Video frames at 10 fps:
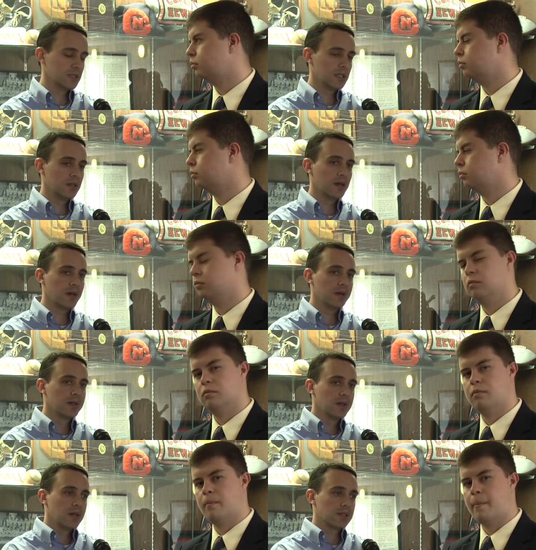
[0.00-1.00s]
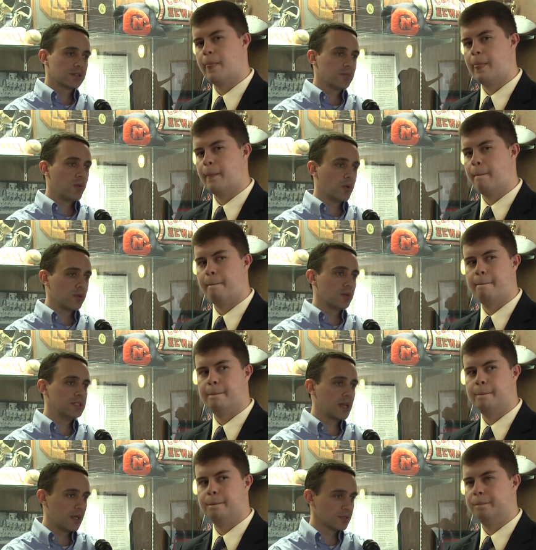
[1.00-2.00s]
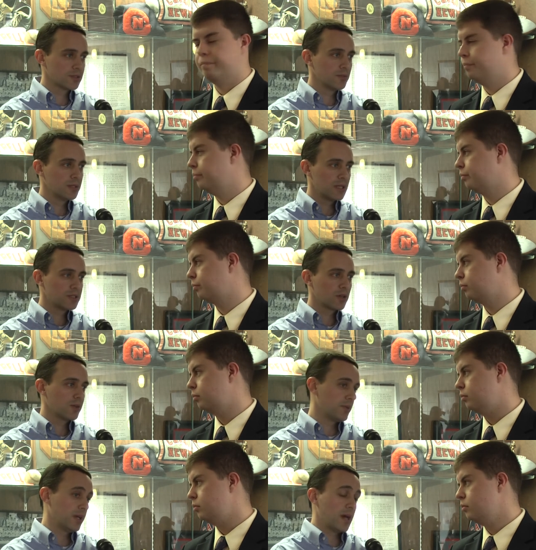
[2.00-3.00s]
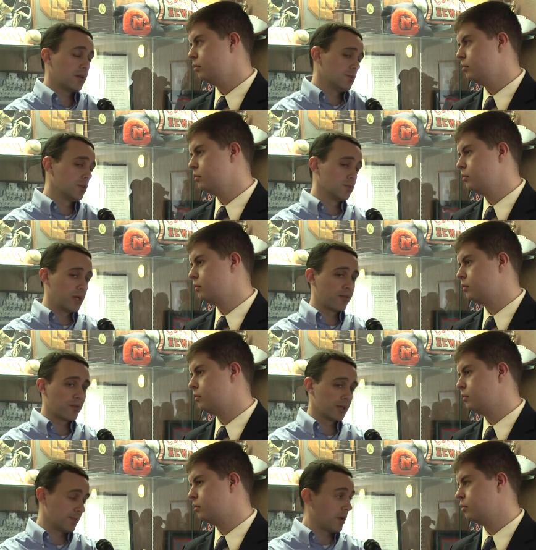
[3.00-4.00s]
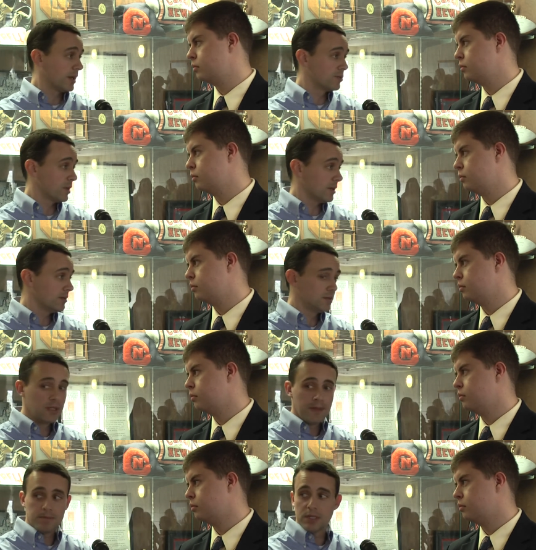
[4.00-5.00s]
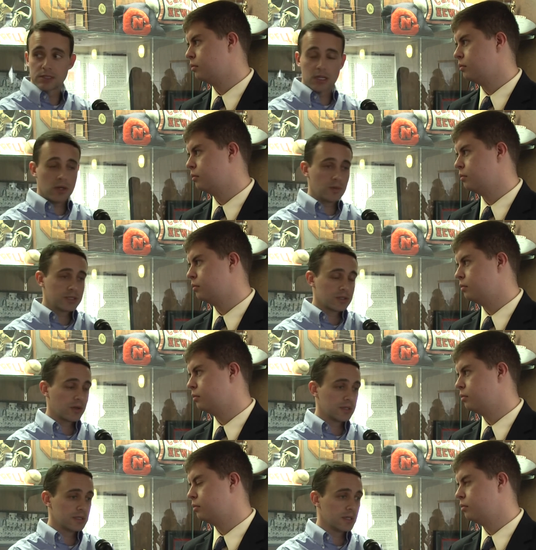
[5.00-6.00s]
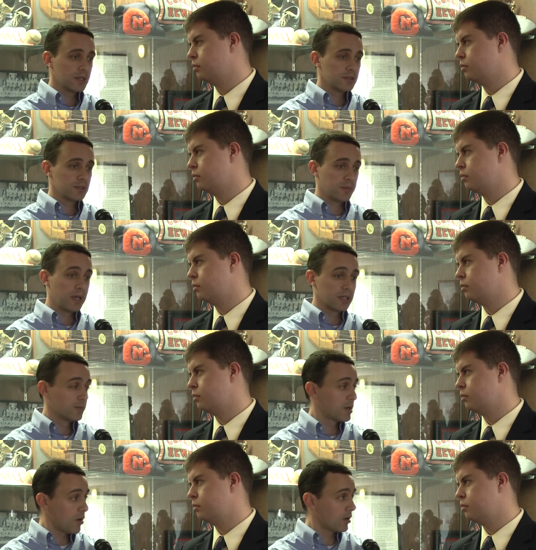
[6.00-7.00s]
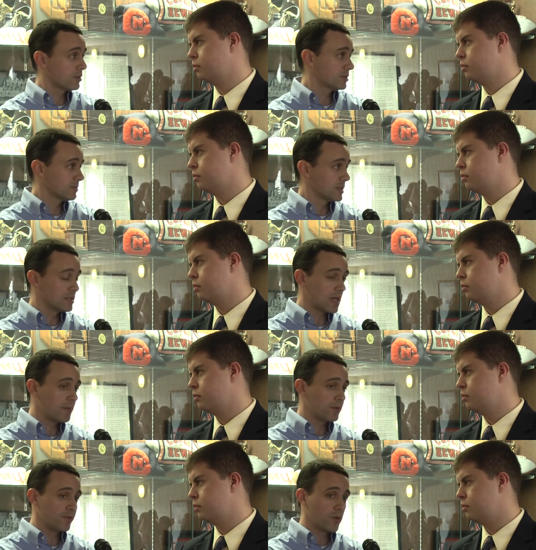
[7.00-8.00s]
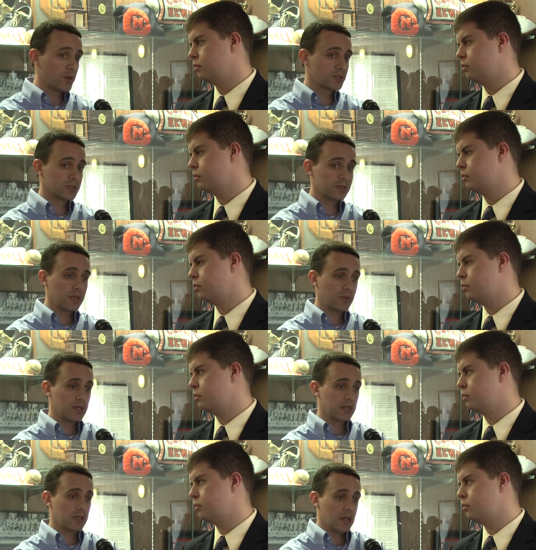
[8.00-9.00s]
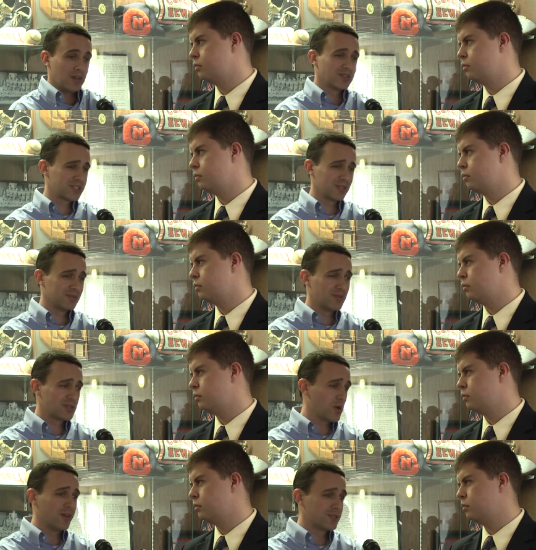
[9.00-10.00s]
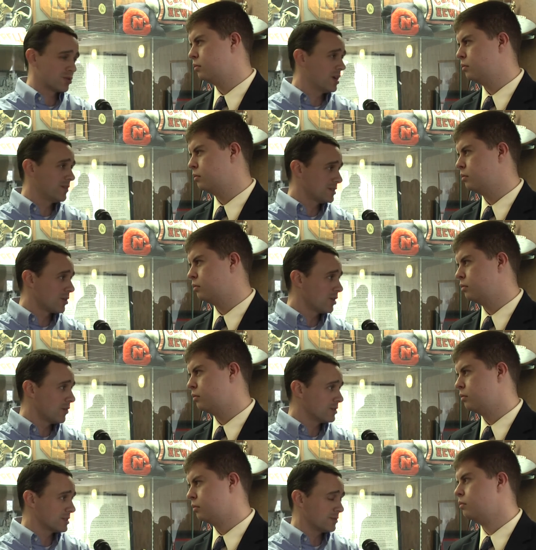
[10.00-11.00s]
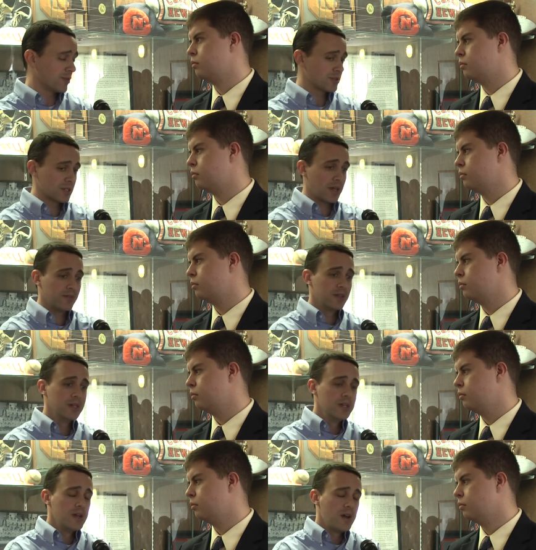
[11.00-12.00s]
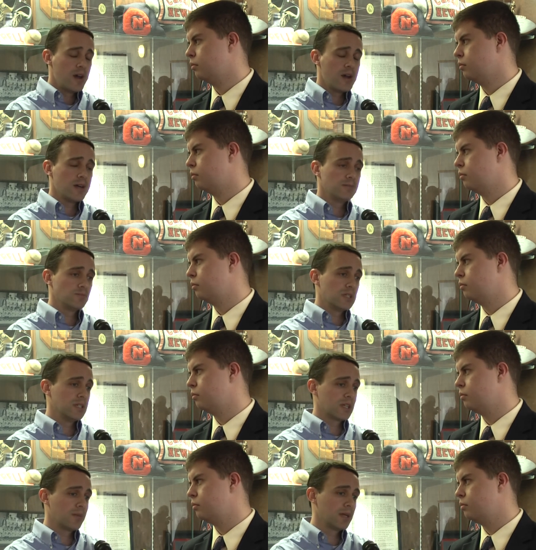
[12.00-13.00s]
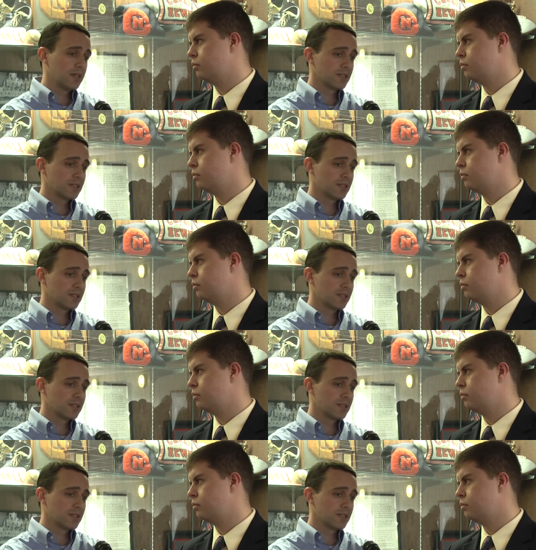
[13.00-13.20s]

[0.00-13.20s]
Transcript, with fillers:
Speaker 1: And then uh, at some point, we challenged them, and they started playing. I don't know that we ever really played well but uh, we started uh, just playing a little bit harder, and some things happened for us. And, and we, you know, it was, still, it was 12 to 12 in turnovers in the first half, um, and then coming out in the